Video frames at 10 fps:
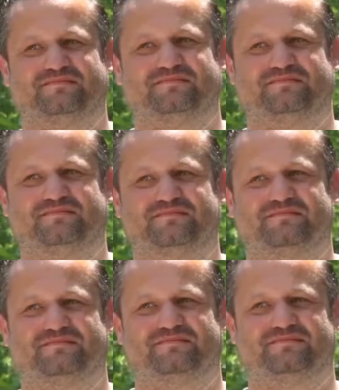
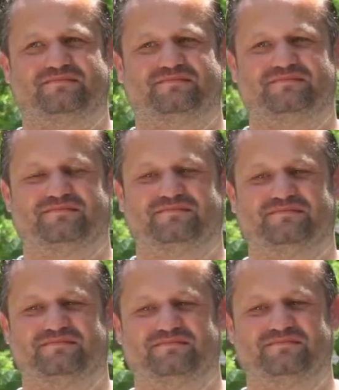
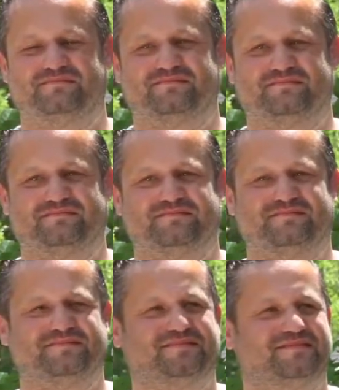
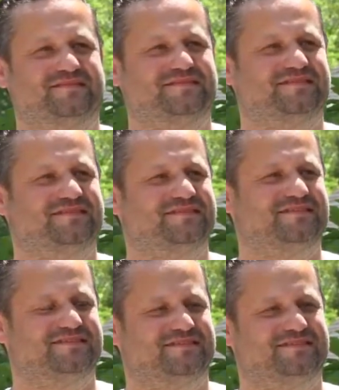(silent)